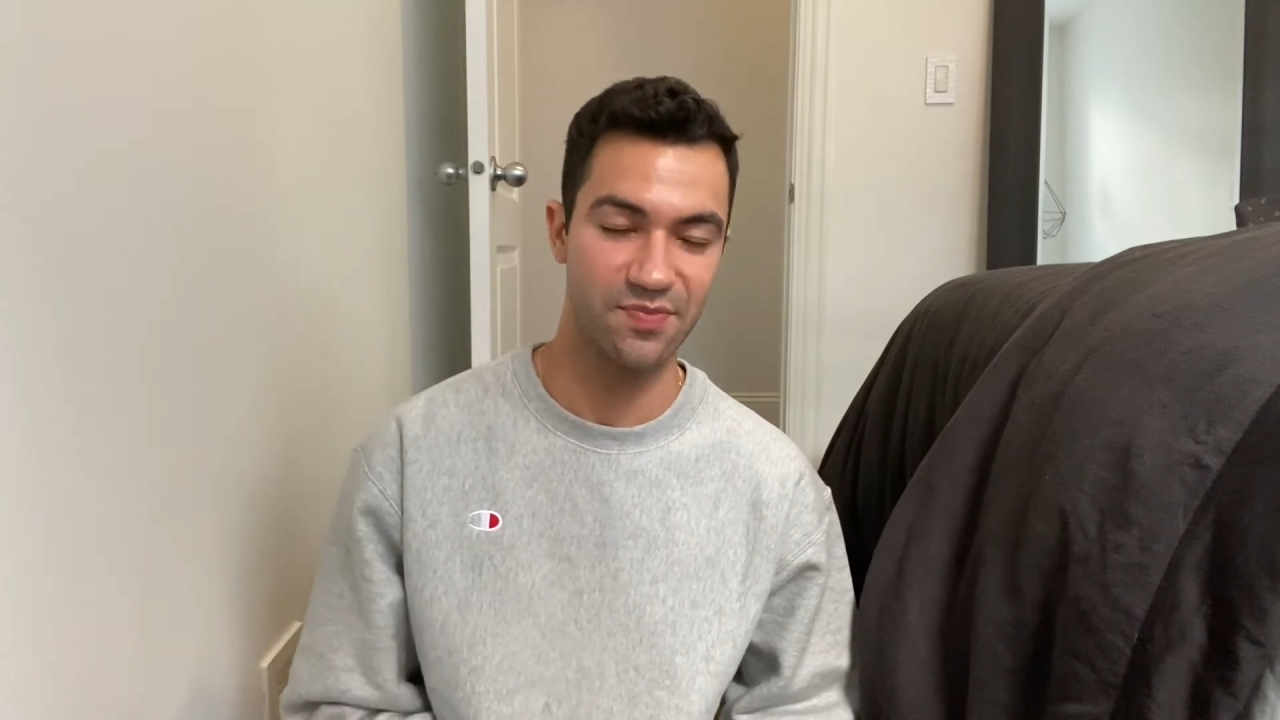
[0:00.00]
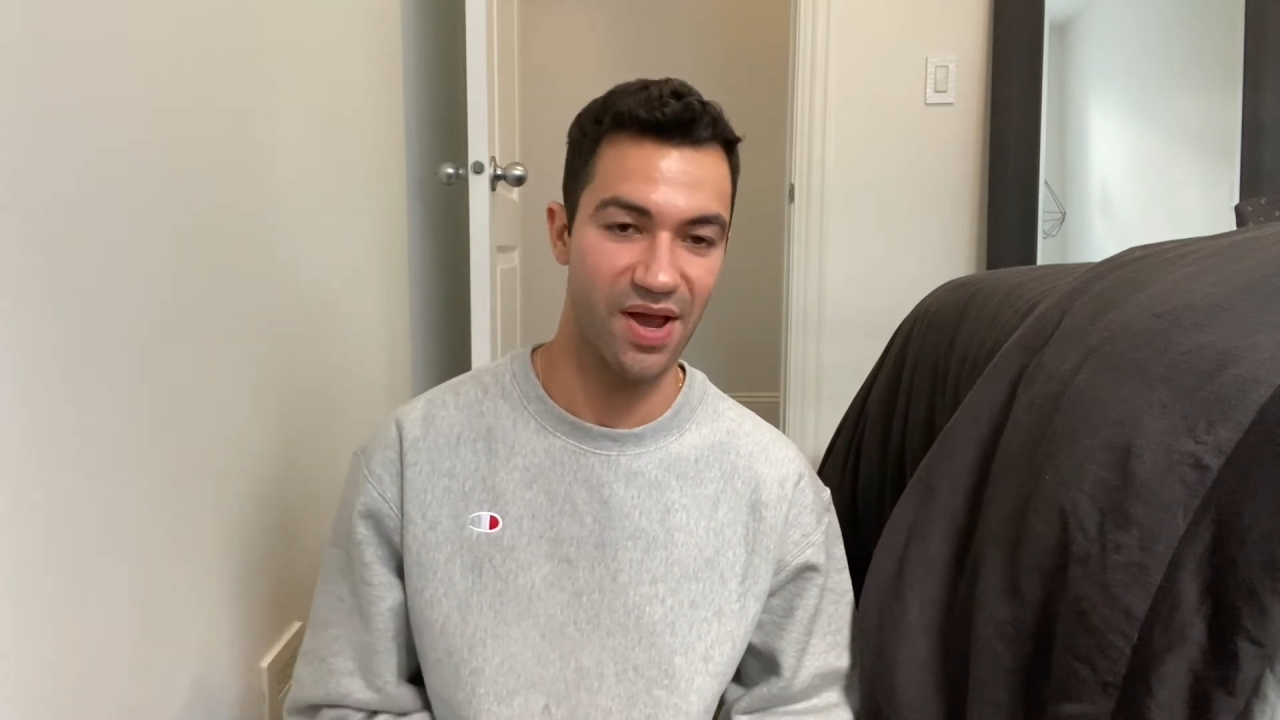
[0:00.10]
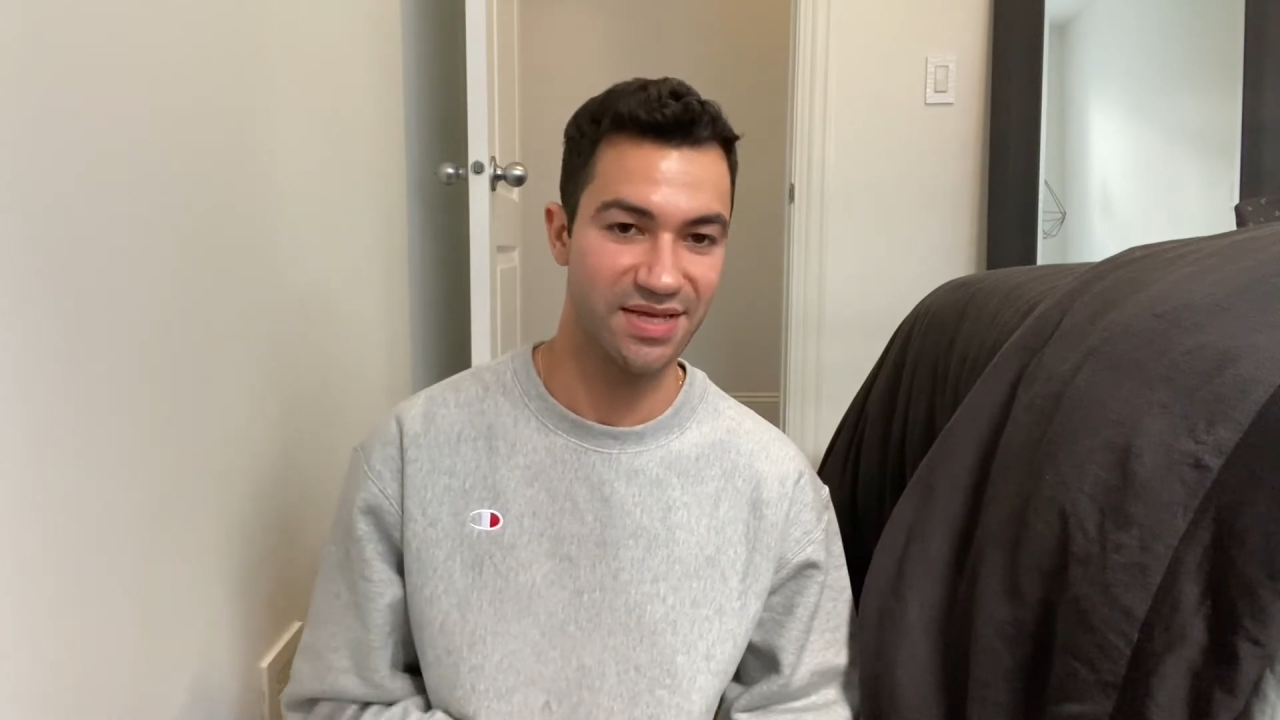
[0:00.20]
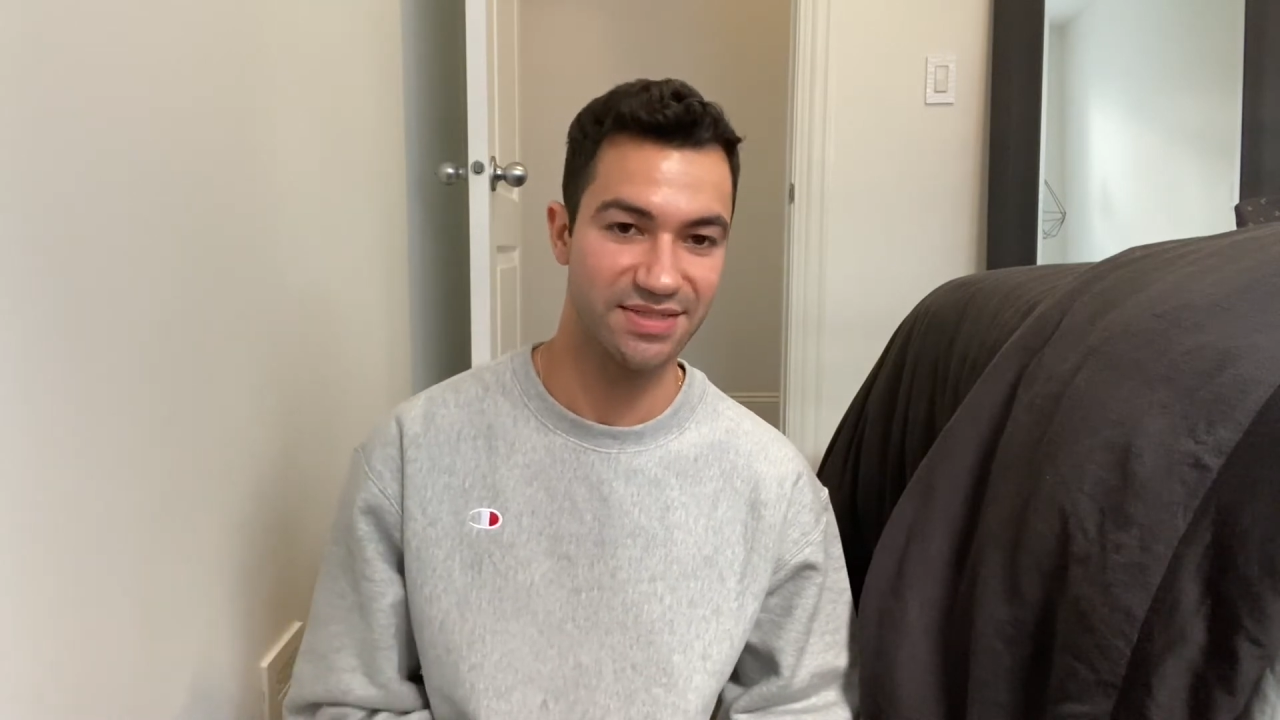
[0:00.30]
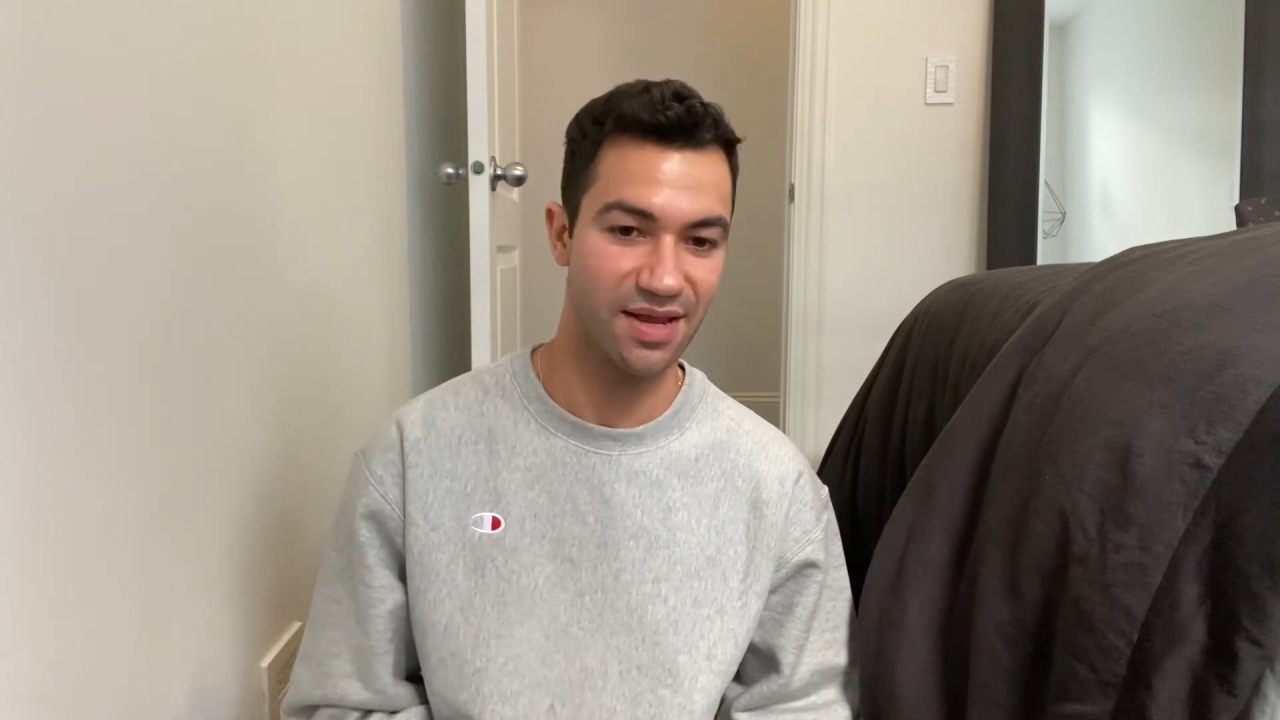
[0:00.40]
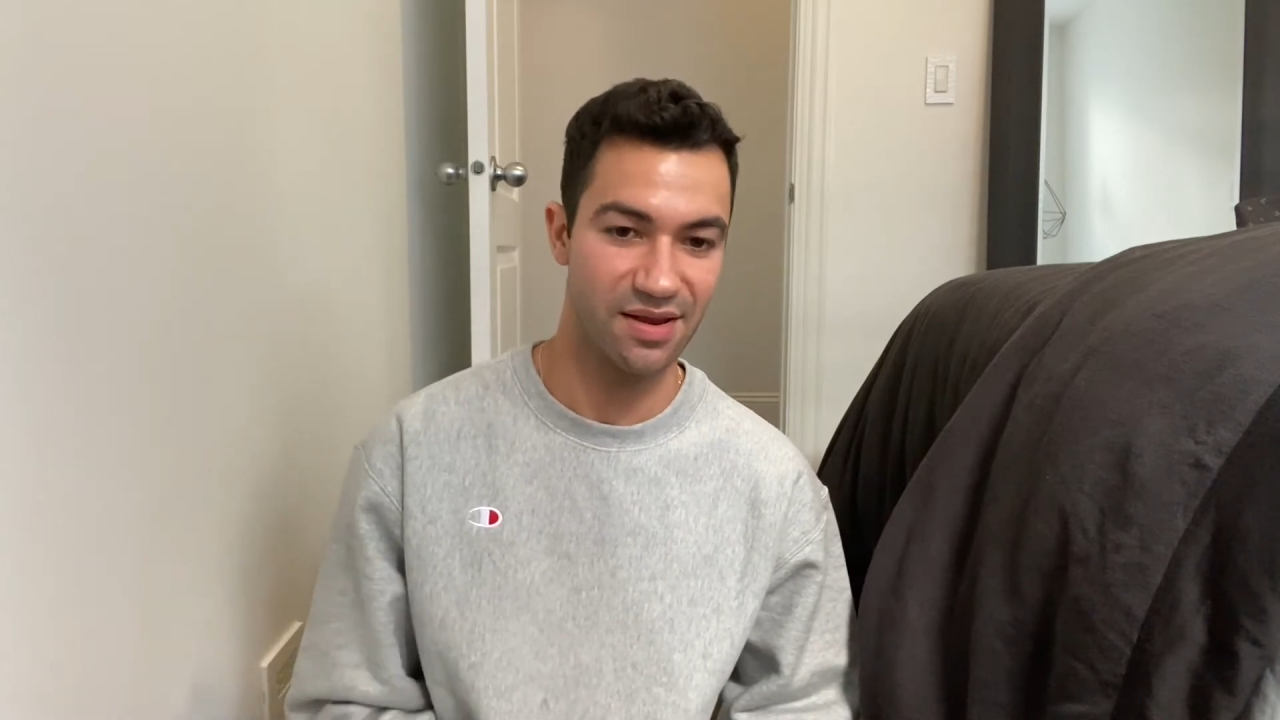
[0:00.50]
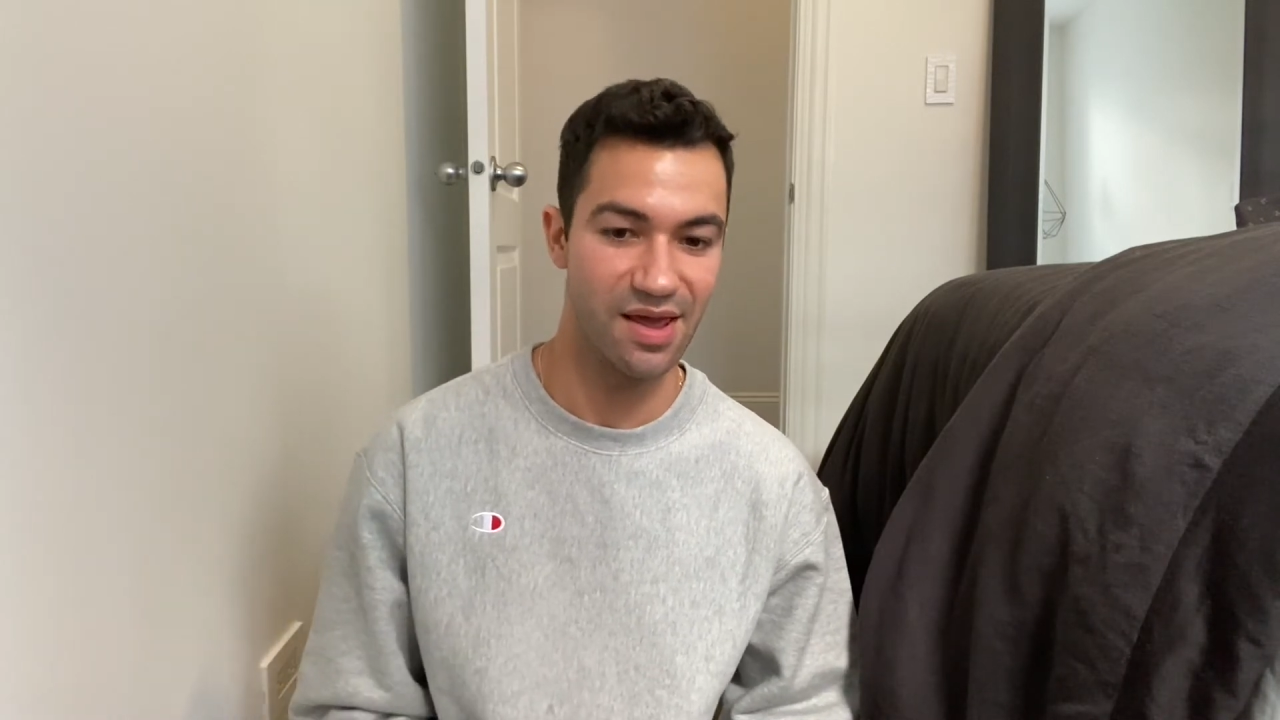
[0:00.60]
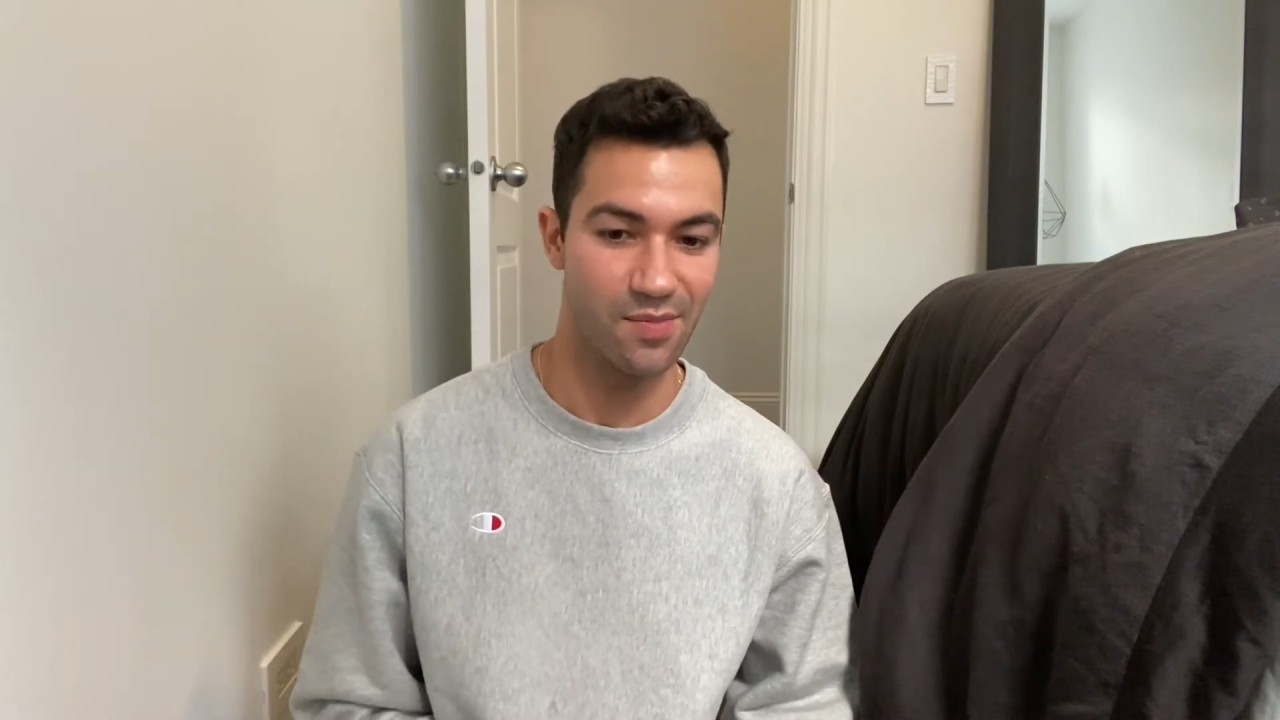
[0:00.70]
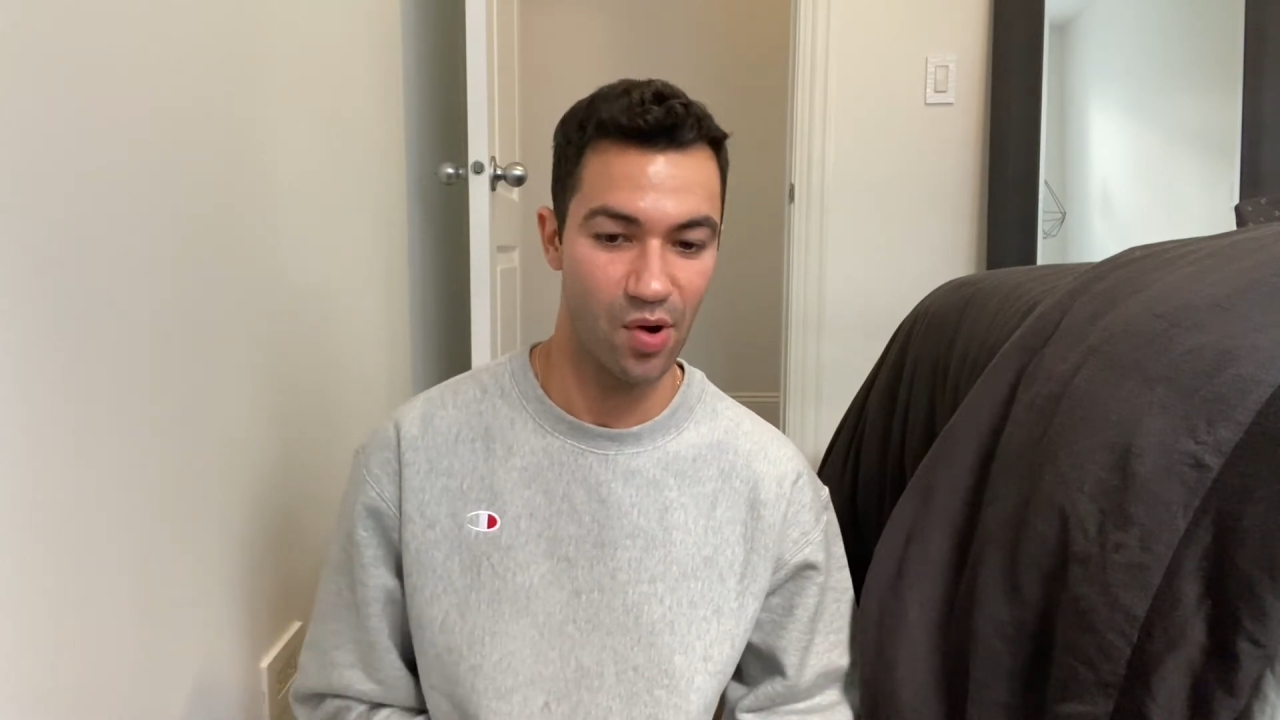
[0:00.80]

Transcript: buying secondhand